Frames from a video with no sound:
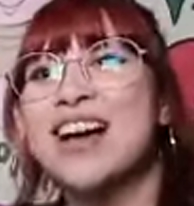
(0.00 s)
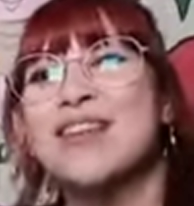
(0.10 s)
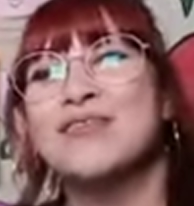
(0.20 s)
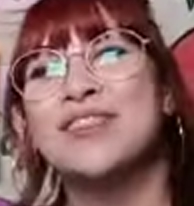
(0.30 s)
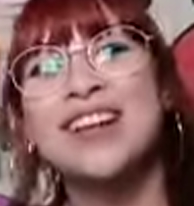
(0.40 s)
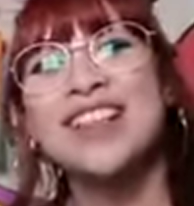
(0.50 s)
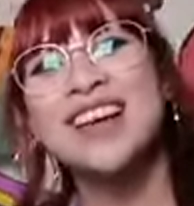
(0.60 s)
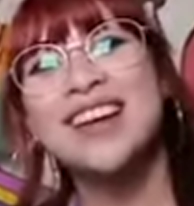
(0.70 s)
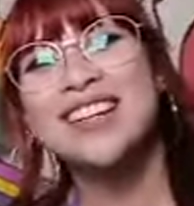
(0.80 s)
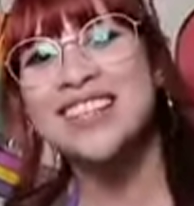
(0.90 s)

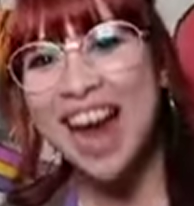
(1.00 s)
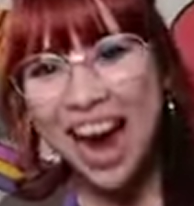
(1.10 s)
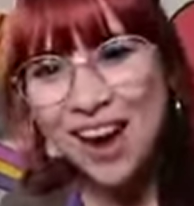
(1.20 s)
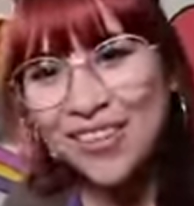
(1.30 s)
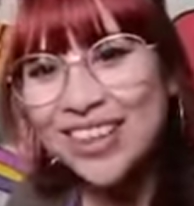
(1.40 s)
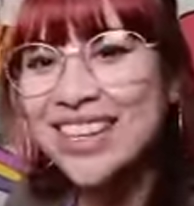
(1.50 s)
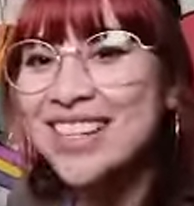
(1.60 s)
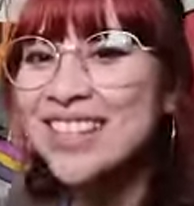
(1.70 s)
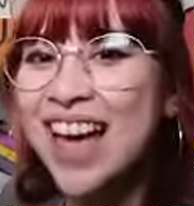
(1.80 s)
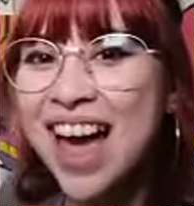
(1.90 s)
Village. How
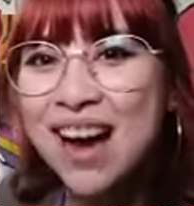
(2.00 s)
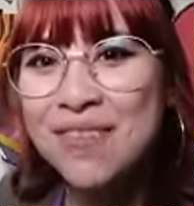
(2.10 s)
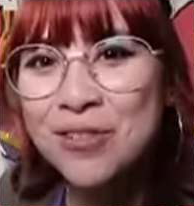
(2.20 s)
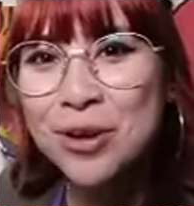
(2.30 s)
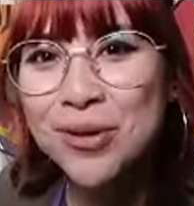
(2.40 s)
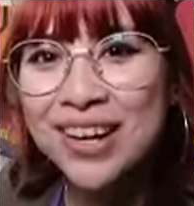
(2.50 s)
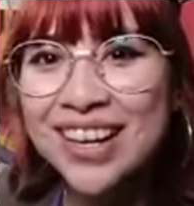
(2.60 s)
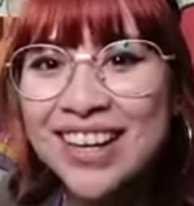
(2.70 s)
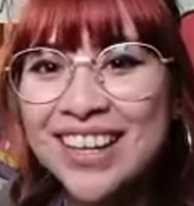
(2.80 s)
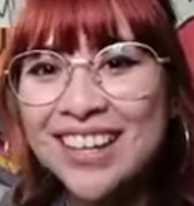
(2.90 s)
is
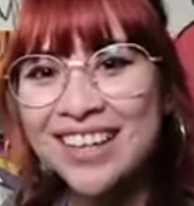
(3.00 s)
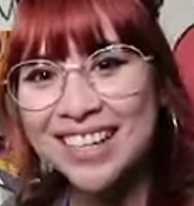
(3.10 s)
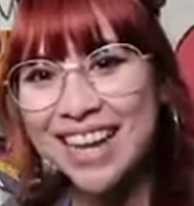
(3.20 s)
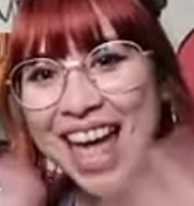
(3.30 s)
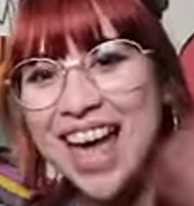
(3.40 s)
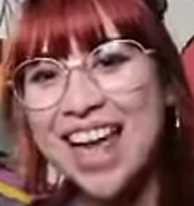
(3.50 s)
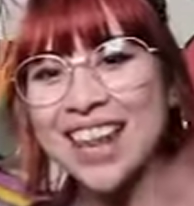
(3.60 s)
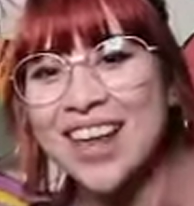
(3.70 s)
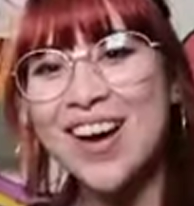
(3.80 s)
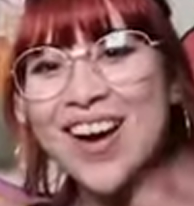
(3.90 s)
everyone?
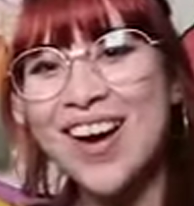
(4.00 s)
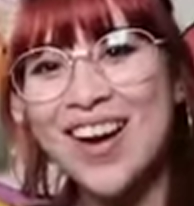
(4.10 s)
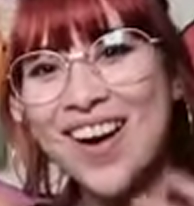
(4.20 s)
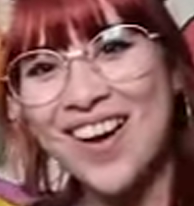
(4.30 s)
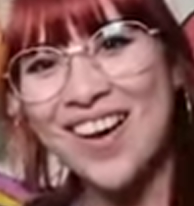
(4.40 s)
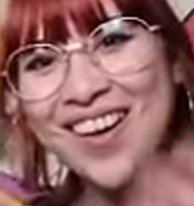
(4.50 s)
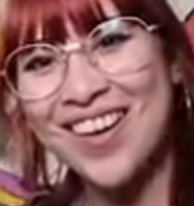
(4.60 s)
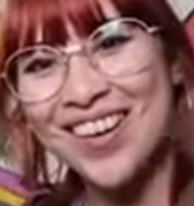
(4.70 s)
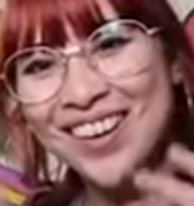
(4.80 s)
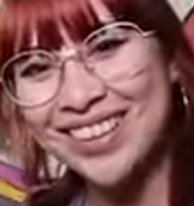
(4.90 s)

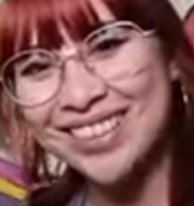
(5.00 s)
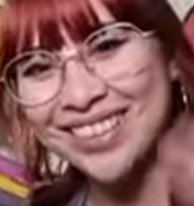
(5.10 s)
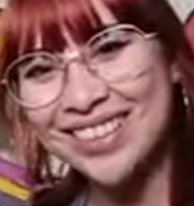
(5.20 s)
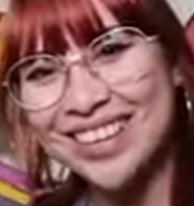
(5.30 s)
Hello!